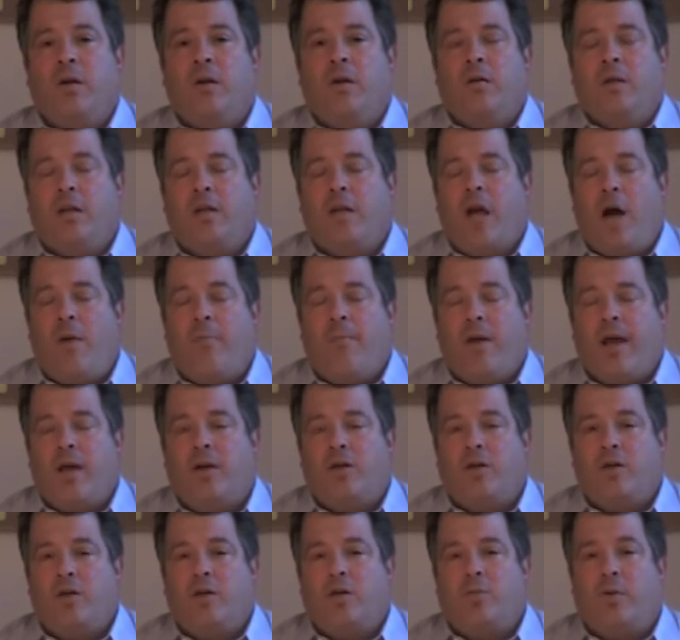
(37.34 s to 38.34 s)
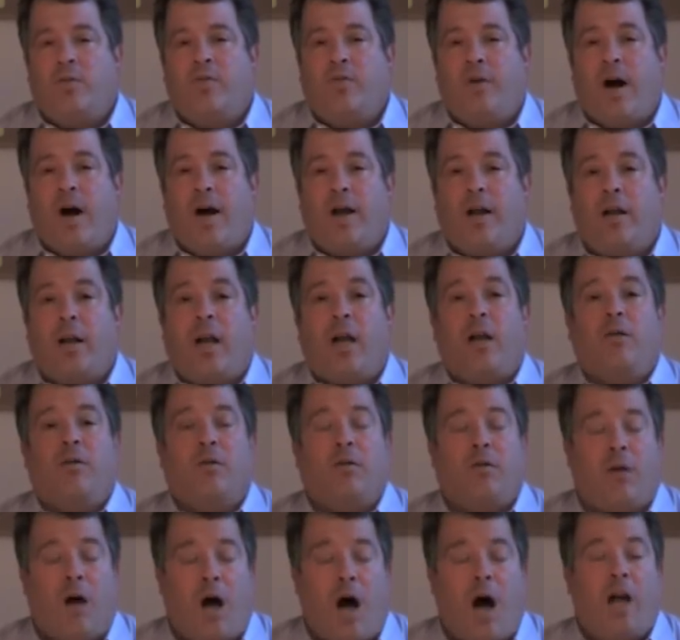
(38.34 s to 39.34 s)
The town manager has provided a
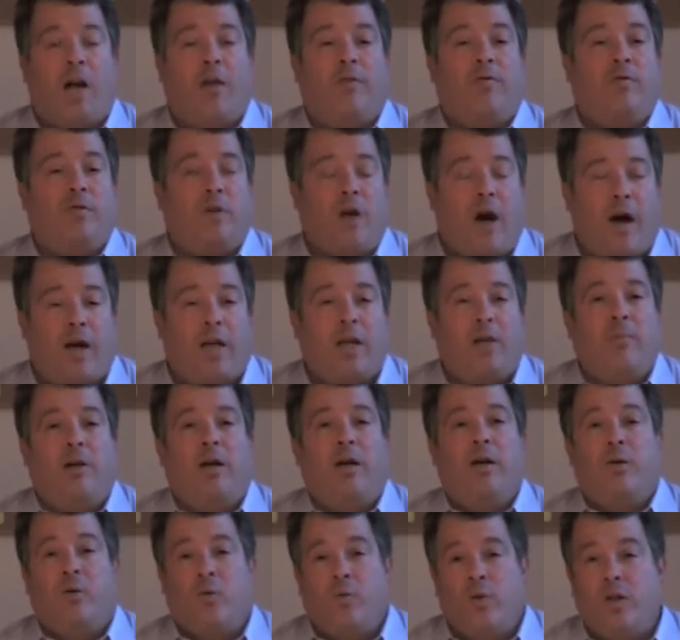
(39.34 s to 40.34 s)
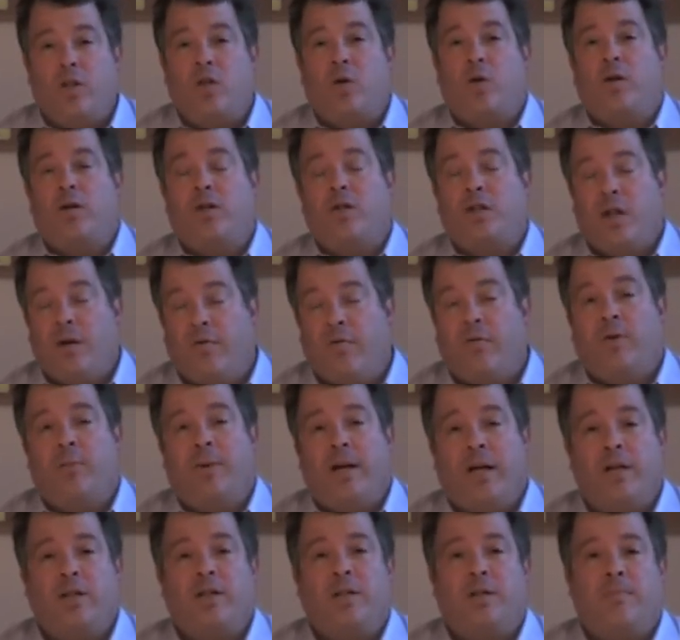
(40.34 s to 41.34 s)
lot of documented and researched
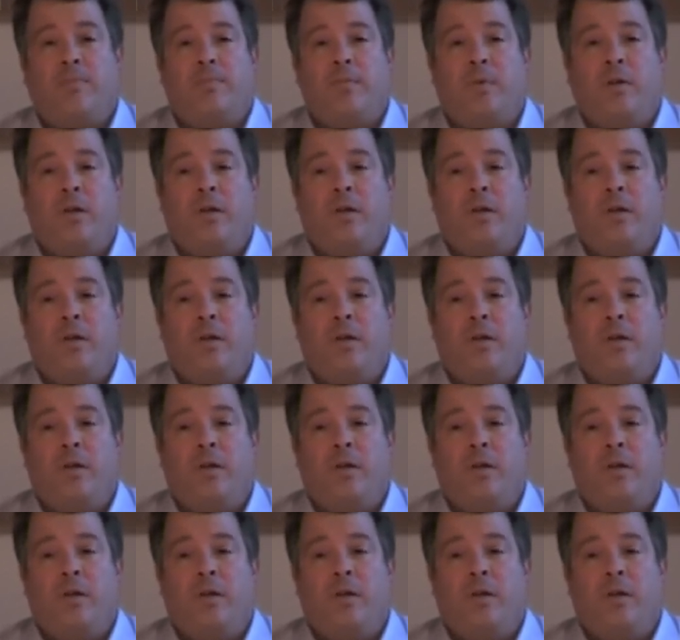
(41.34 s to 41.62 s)
information.